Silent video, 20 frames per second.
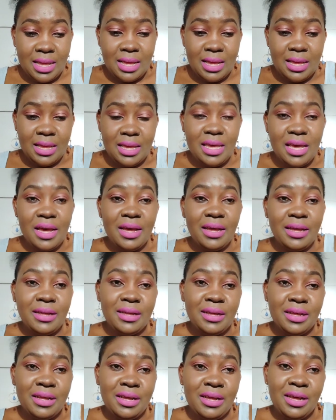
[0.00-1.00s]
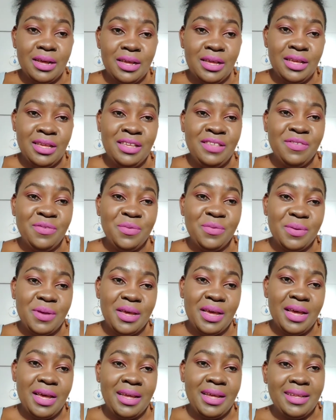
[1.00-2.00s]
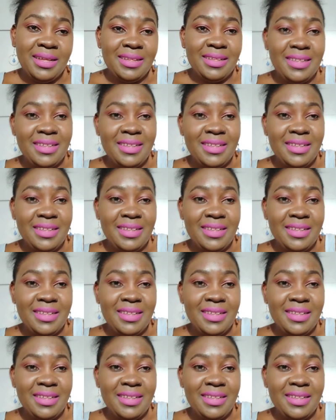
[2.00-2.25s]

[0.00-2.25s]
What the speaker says: Here is where